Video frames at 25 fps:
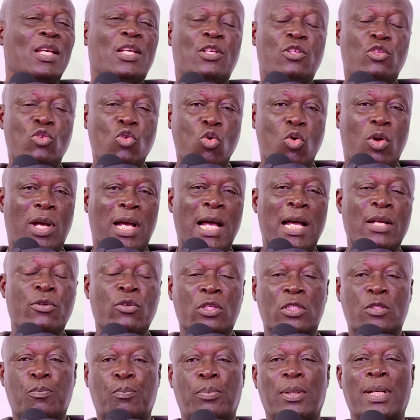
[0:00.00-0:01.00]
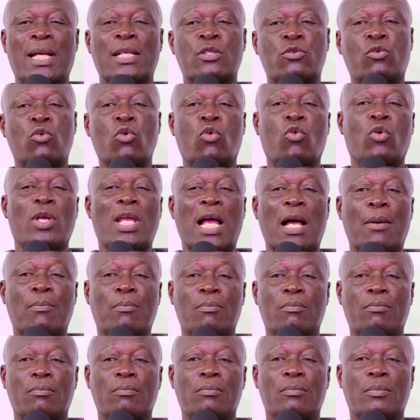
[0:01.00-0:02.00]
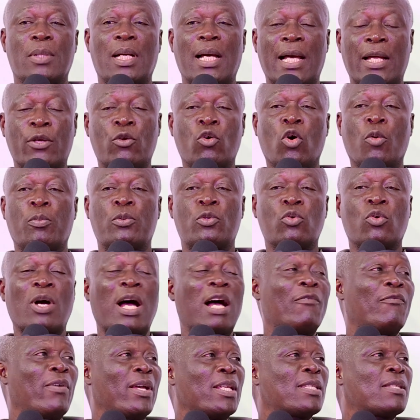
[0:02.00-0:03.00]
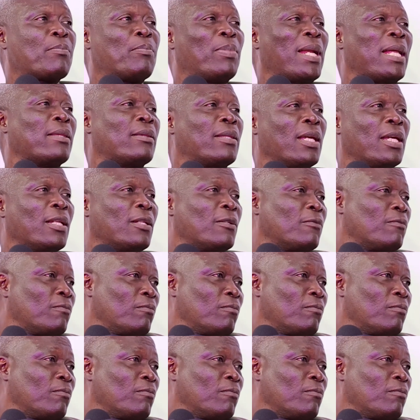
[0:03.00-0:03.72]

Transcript: You cannot plant cocoyam and hope to harvest plantain.